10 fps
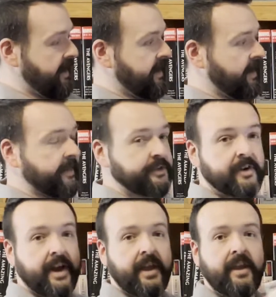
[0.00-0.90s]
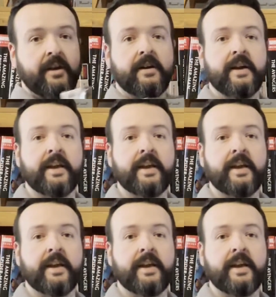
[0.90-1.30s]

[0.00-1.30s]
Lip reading: Now this right here